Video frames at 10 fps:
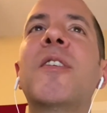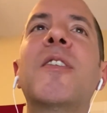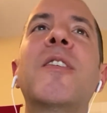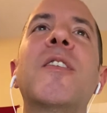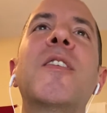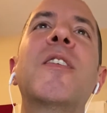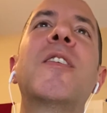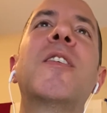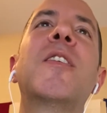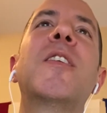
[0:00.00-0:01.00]

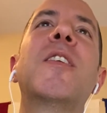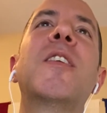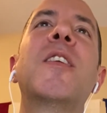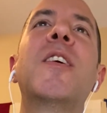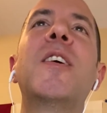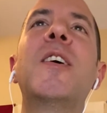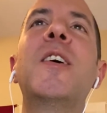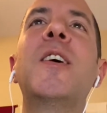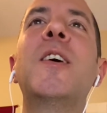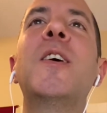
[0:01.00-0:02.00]

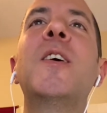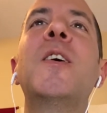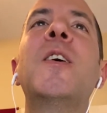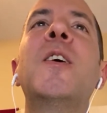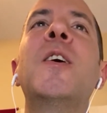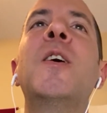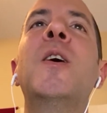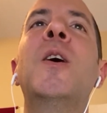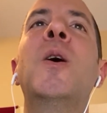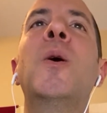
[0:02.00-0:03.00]
Nobody speaks.